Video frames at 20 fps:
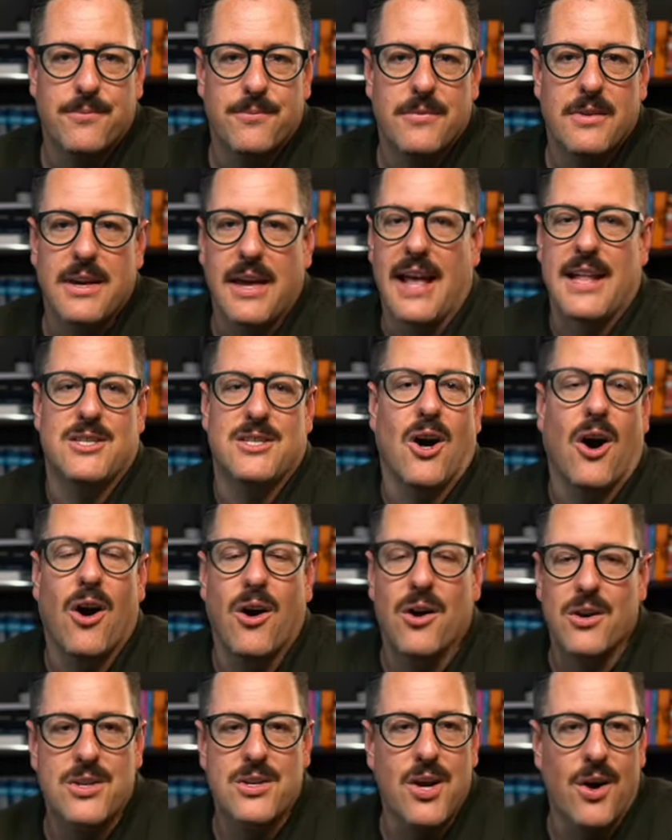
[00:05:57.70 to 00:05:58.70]
It's
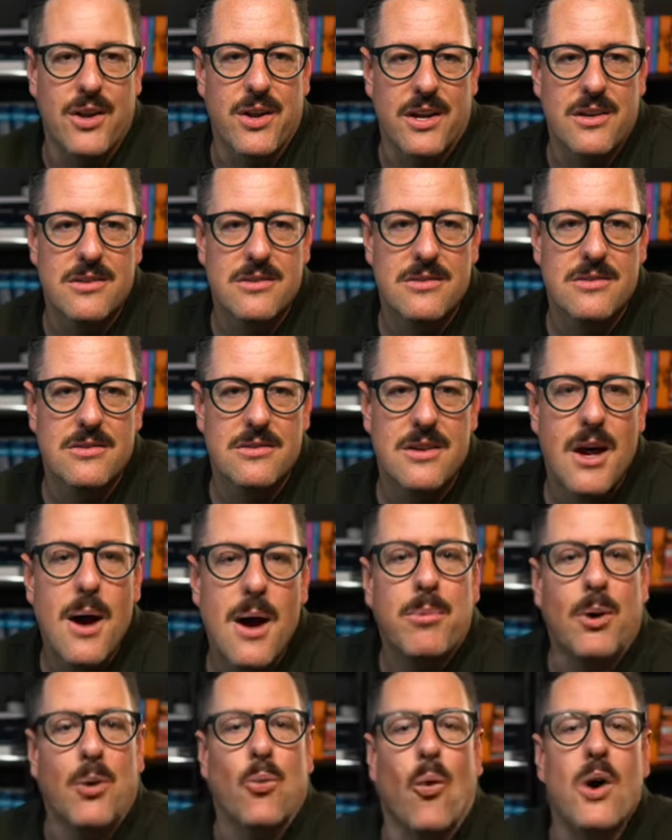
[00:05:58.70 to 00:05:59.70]
hard coded. But
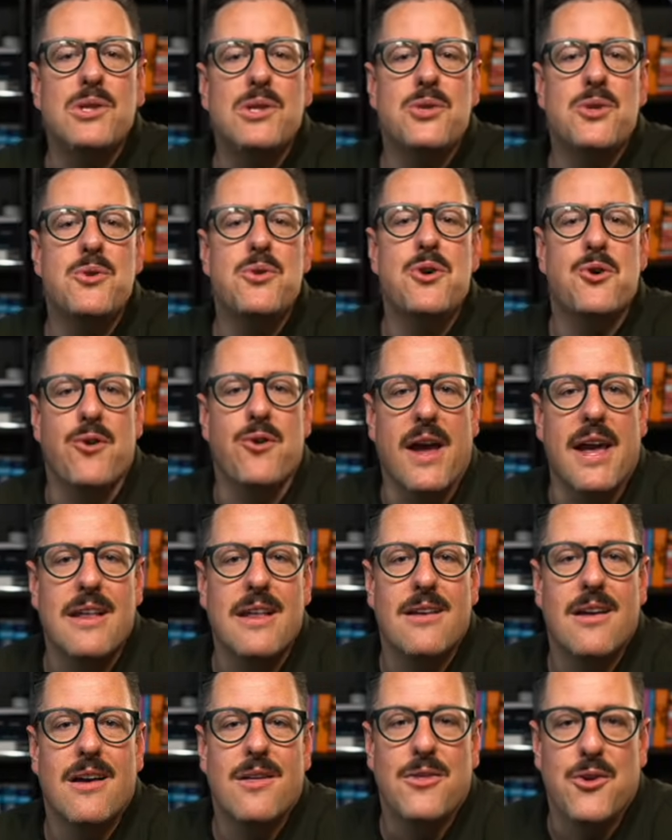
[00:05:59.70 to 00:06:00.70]
once you create
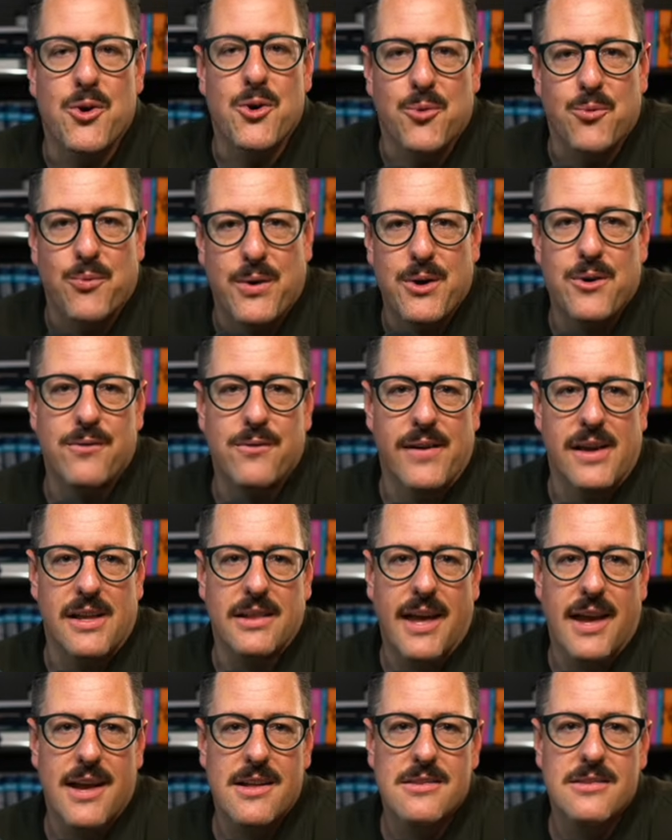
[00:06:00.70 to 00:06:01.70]
your real
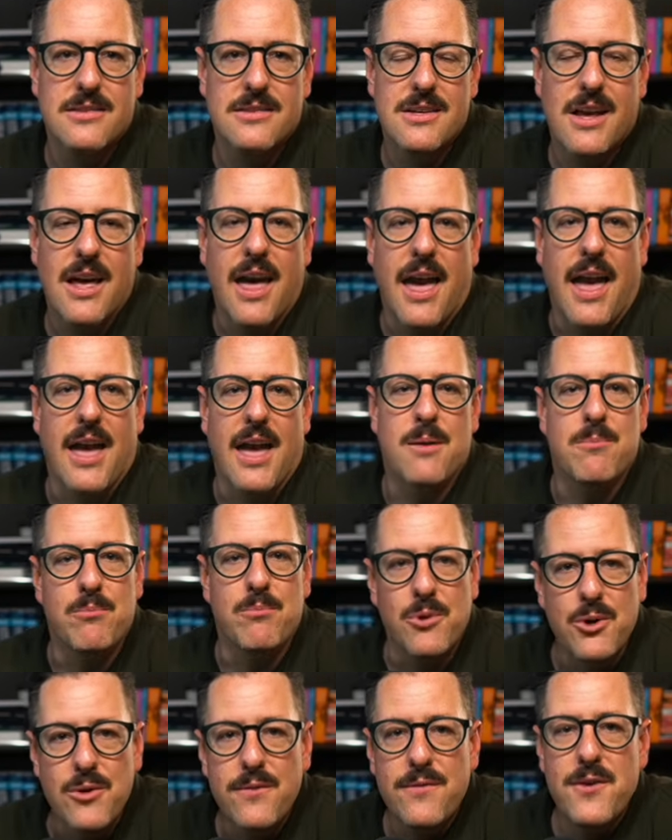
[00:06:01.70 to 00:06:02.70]
VLANs and
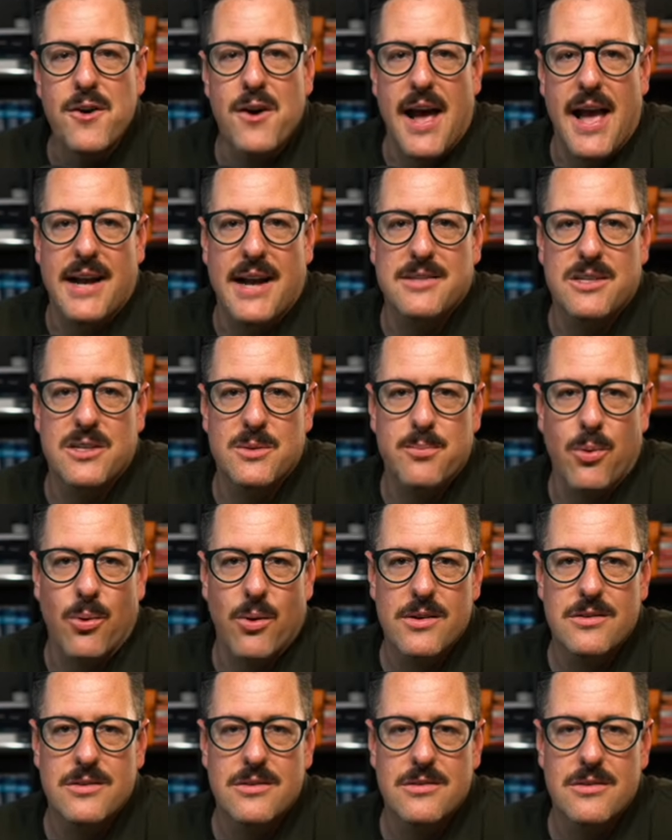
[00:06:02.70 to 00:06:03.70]
move your access
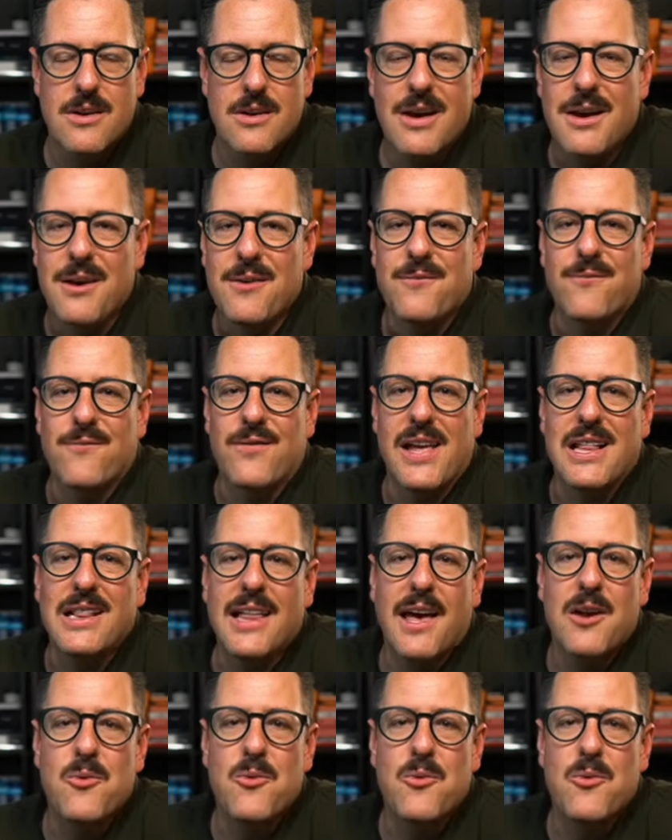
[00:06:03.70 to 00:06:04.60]
ports, VLAN